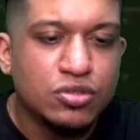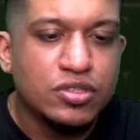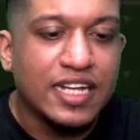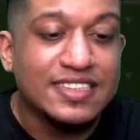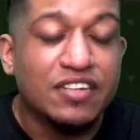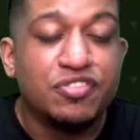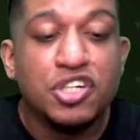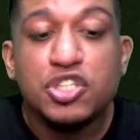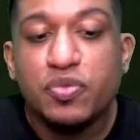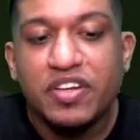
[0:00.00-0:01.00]
that's our
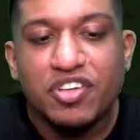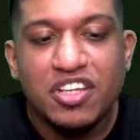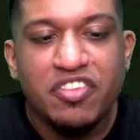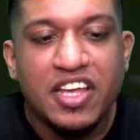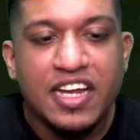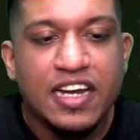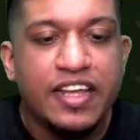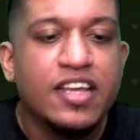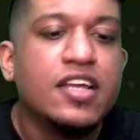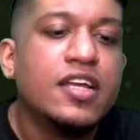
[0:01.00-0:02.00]
first win for the weekend
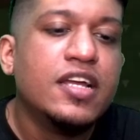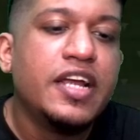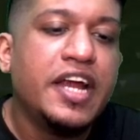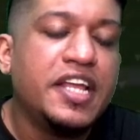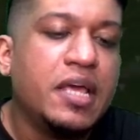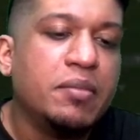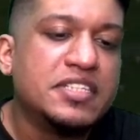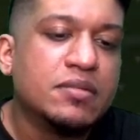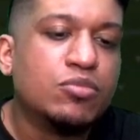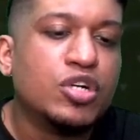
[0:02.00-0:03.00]
league. It gave me
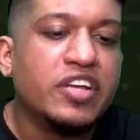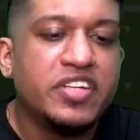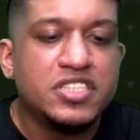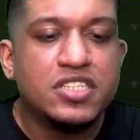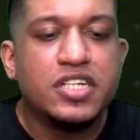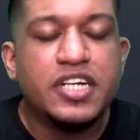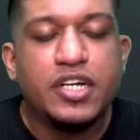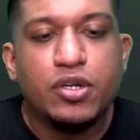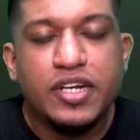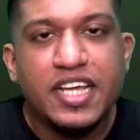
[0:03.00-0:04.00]
some motivation. It
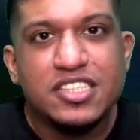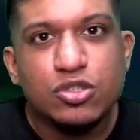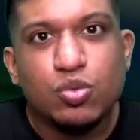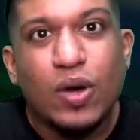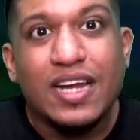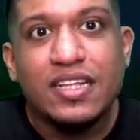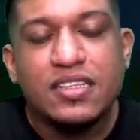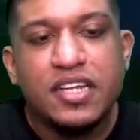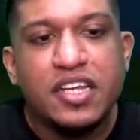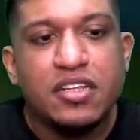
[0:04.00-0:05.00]
takes us
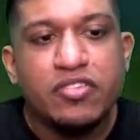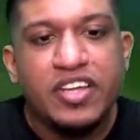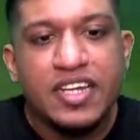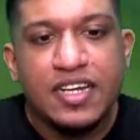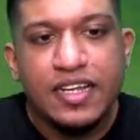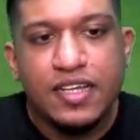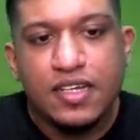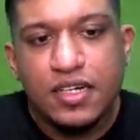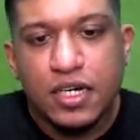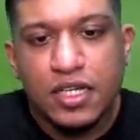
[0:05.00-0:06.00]
1-3 in the weekend league.
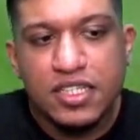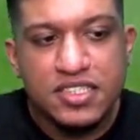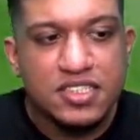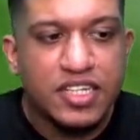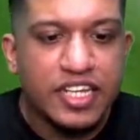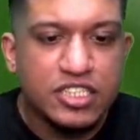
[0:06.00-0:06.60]
This is the next